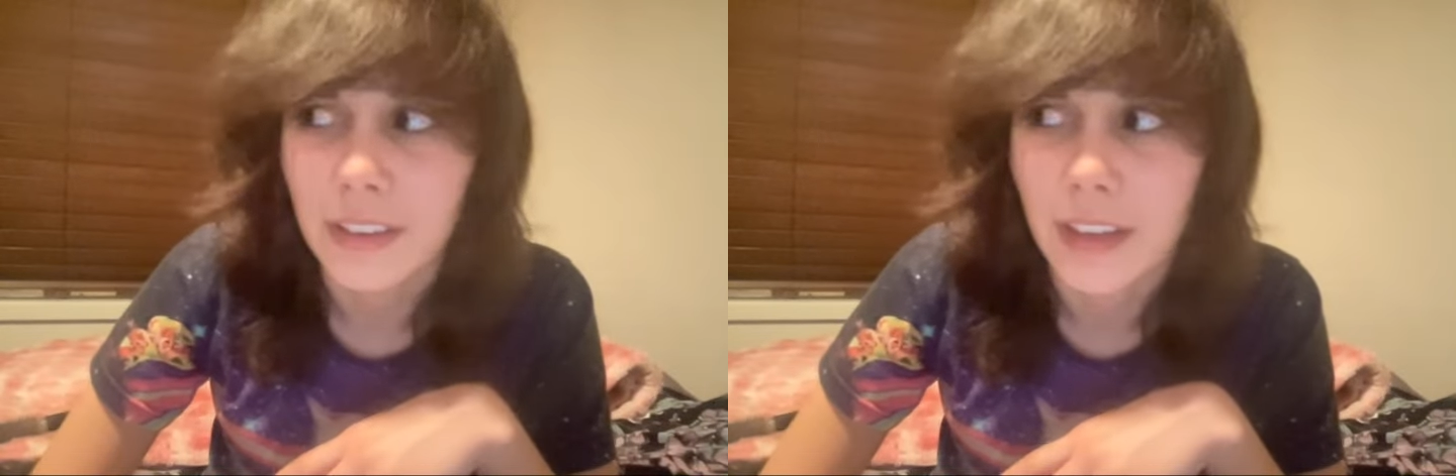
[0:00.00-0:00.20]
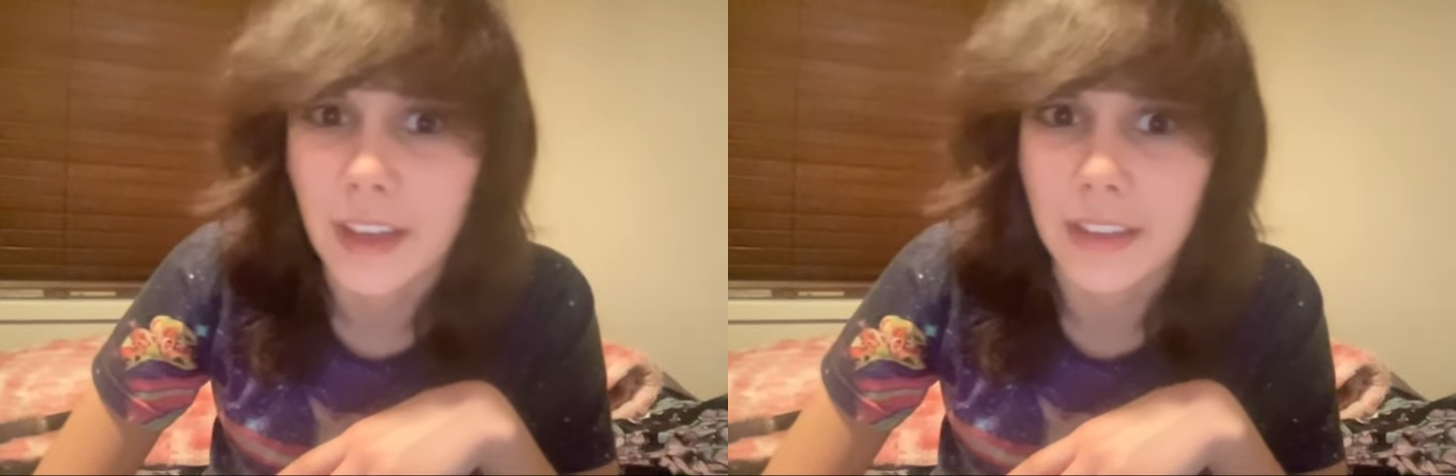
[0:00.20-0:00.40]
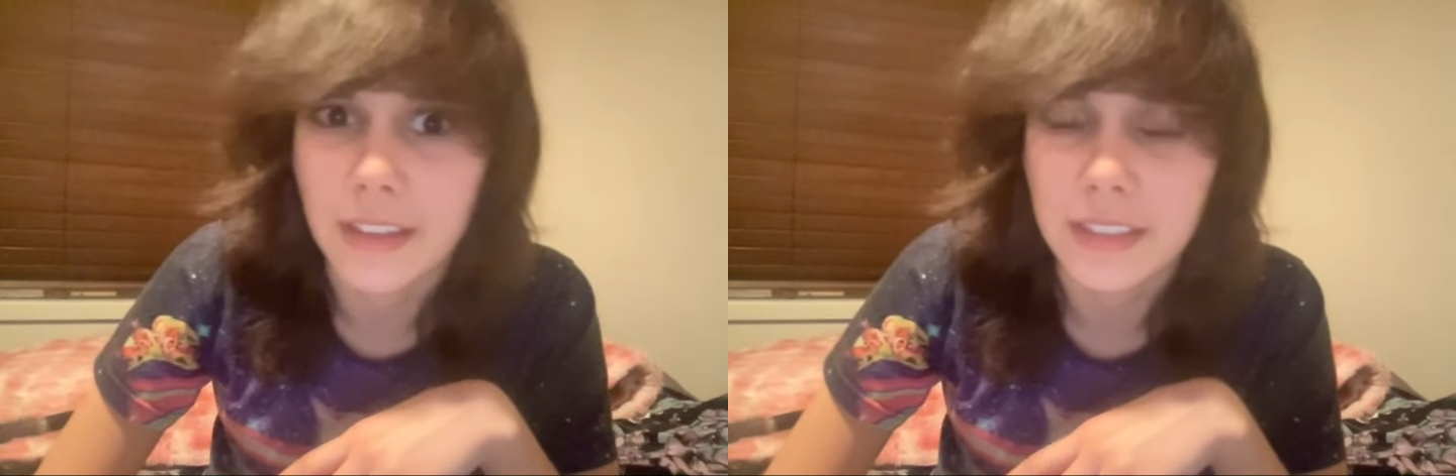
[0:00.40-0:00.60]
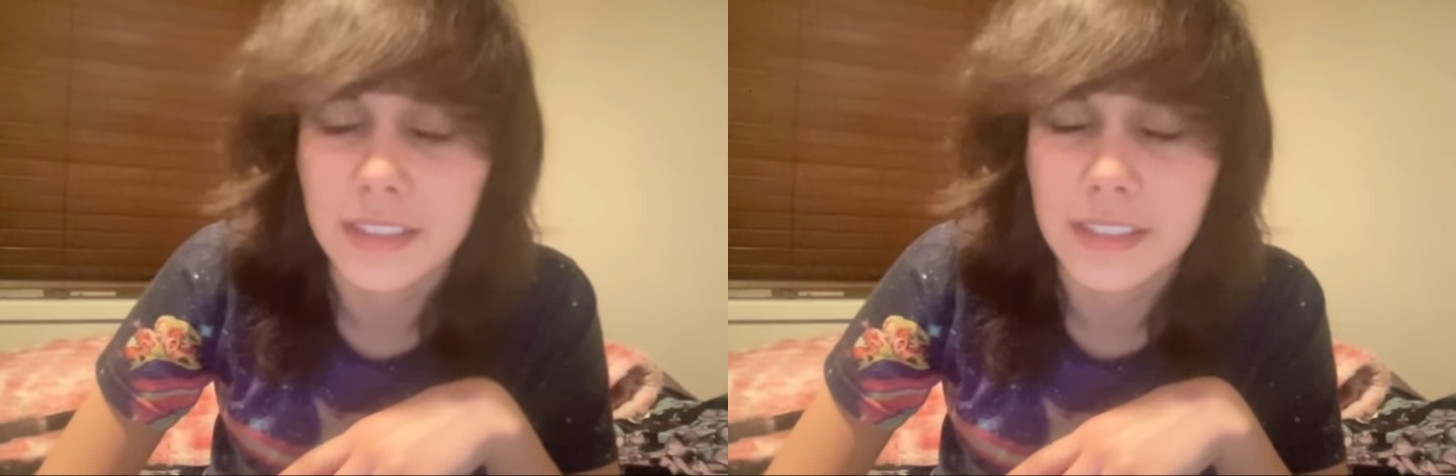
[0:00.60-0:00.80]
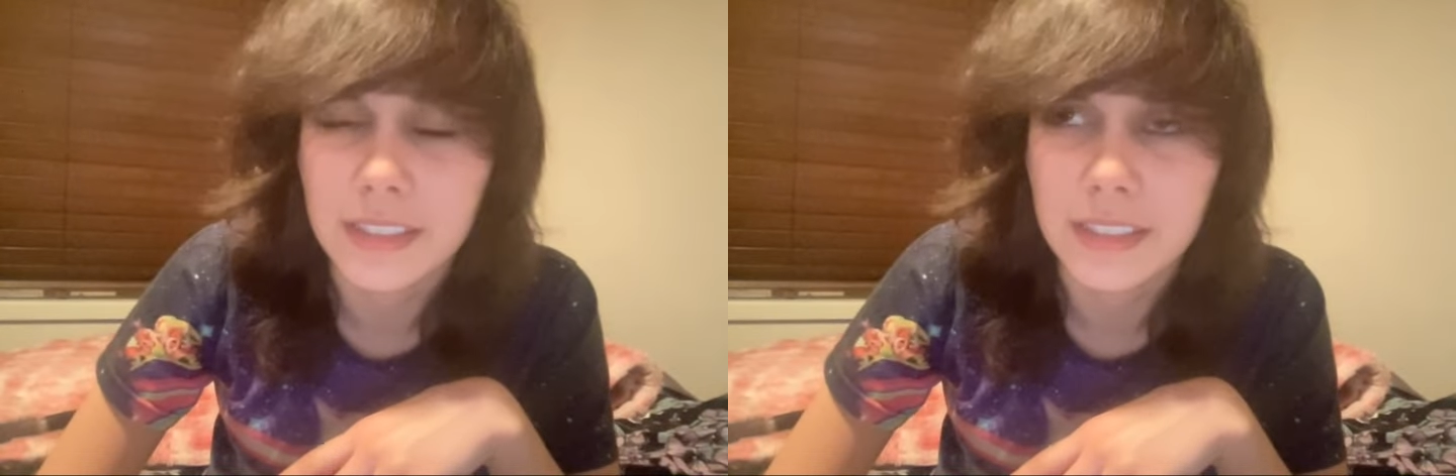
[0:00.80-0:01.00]

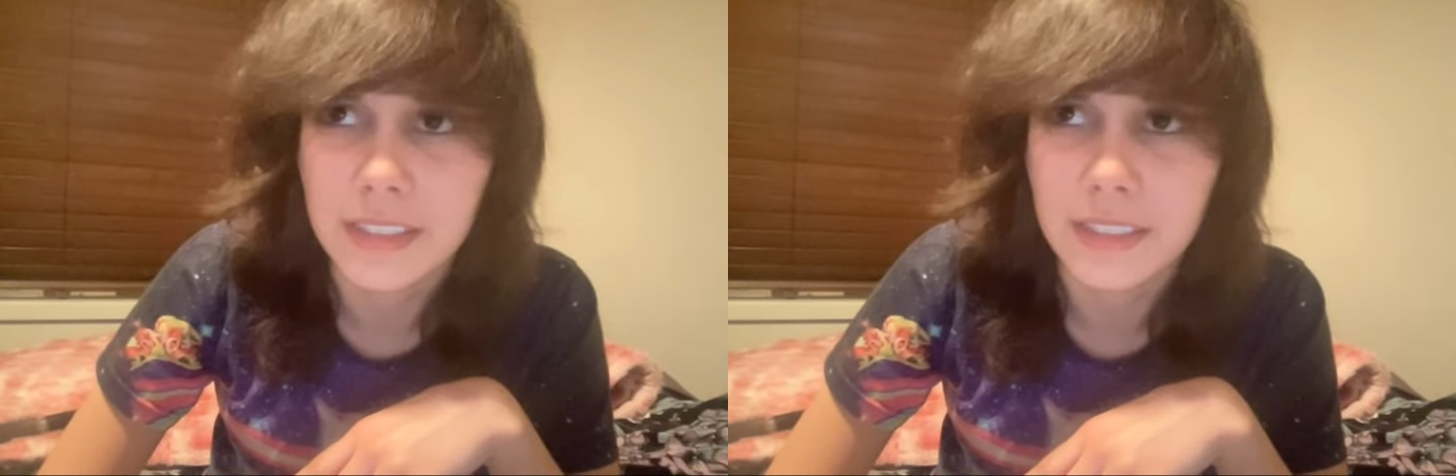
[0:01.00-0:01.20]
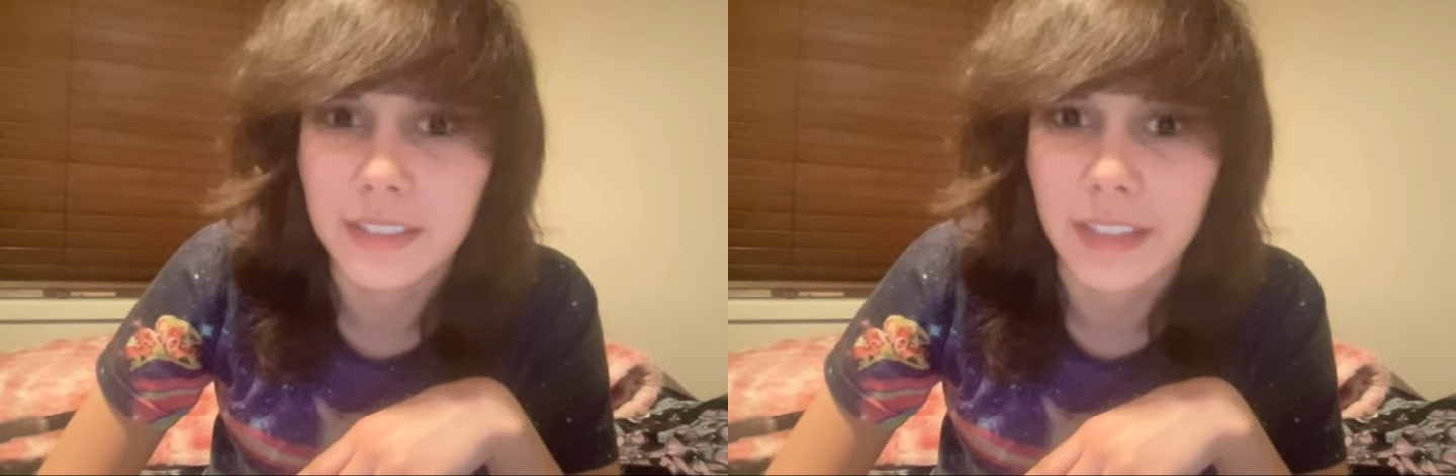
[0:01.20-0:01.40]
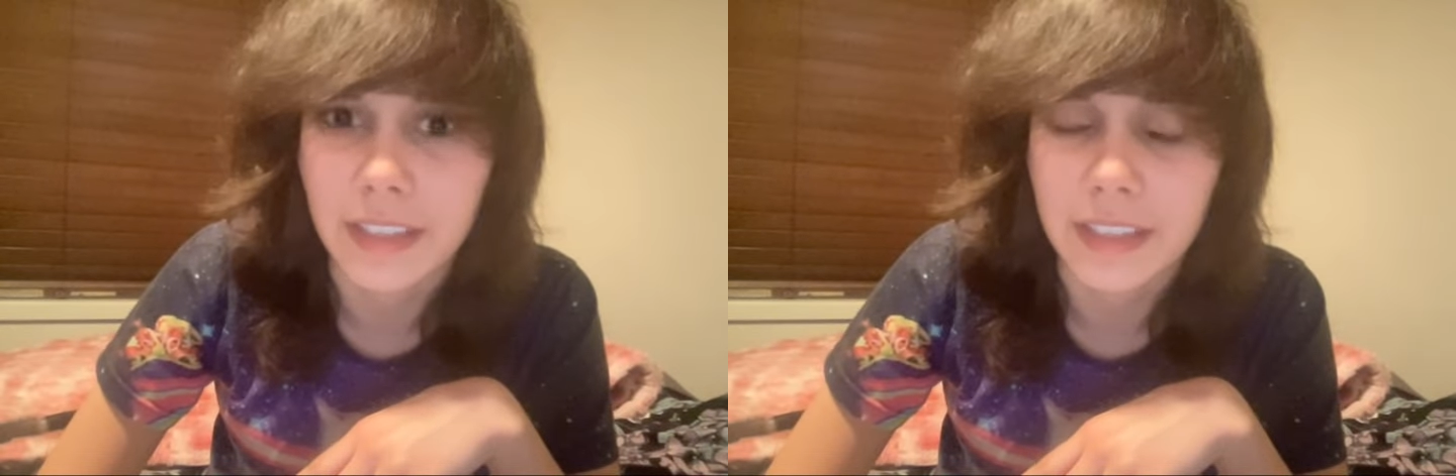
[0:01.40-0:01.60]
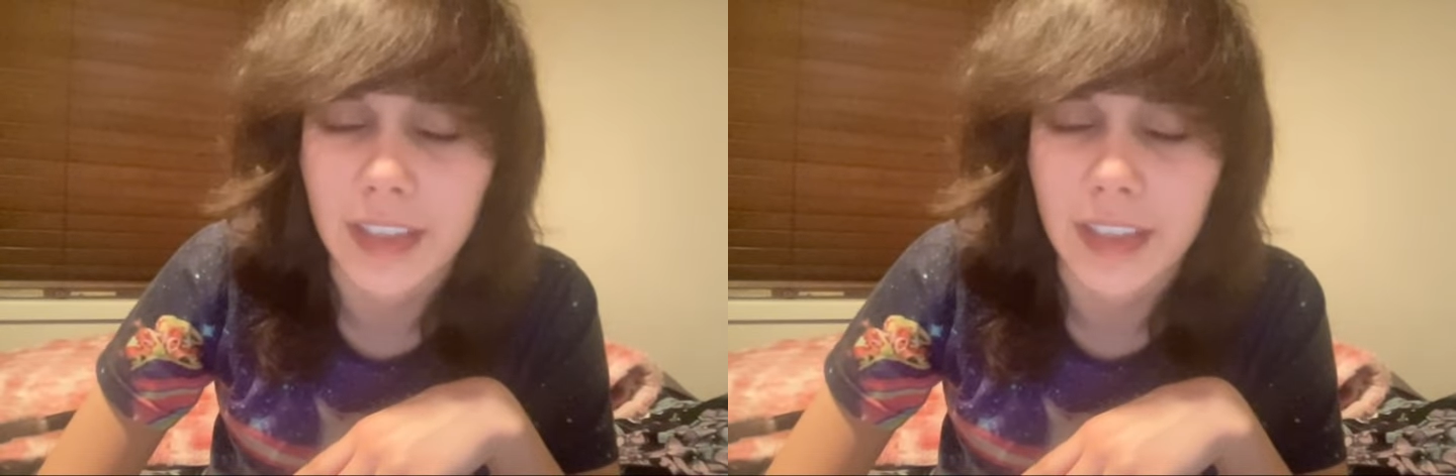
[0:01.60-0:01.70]
and like